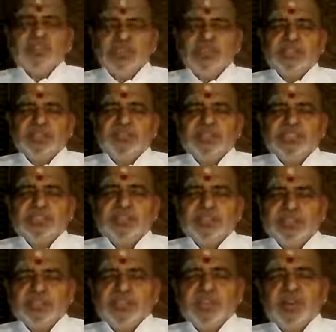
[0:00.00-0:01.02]
the whichever
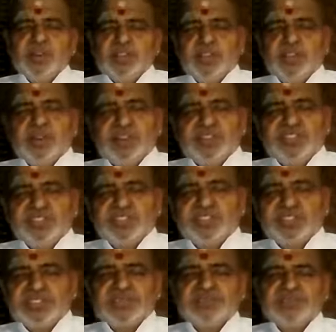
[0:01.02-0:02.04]
the god and goddess
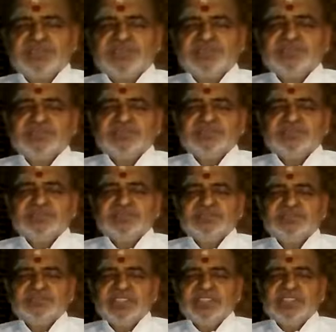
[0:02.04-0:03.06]
is.
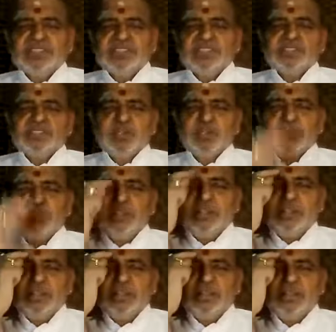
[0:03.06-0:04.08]
So,
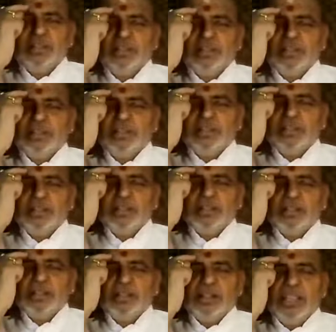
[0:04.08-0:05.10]

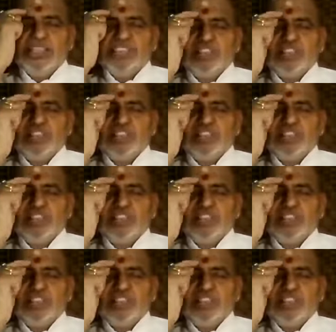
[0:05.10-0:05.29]
eyes